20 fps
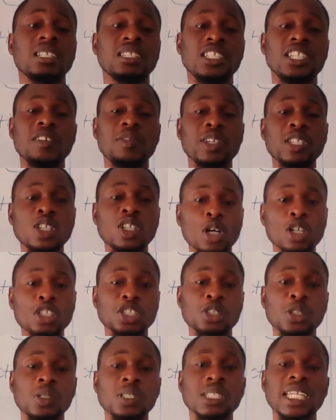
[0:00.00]
The
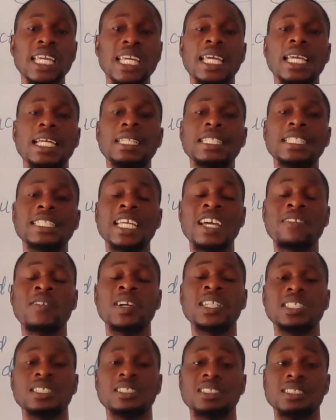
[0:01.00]
reduction in the
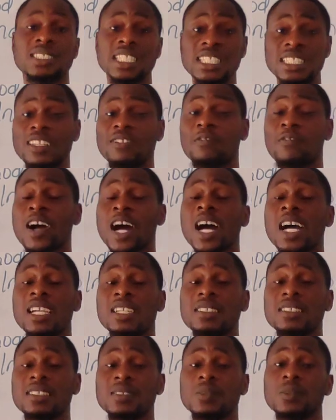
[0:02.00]
divergence
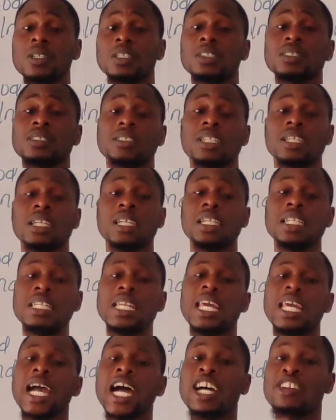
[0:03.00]
signifies the what?
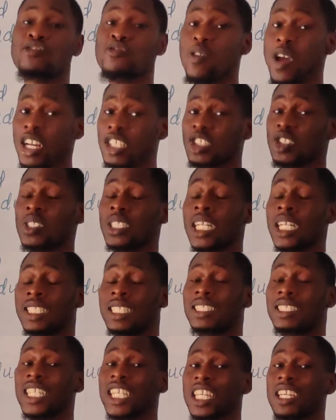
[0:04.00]
The attraction that
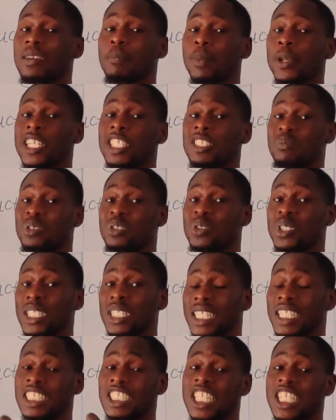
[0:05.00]
is taking place
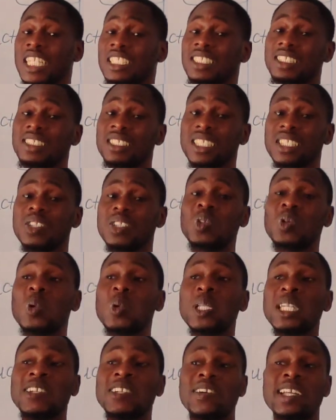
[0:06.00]
between the charges in the
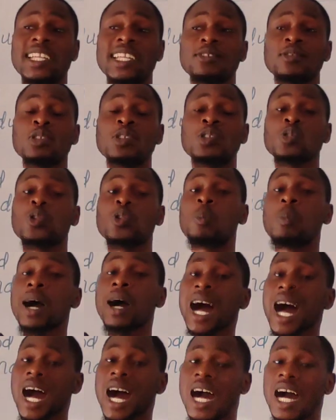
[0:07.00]
gold leaf electroscope
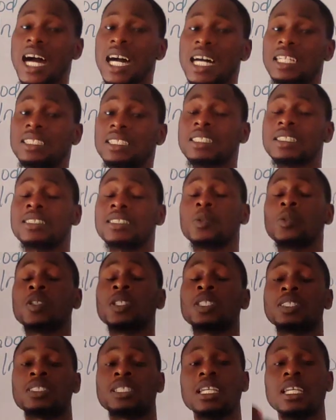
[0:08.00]
and the
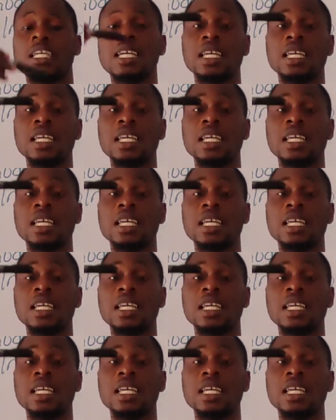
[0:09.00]
what?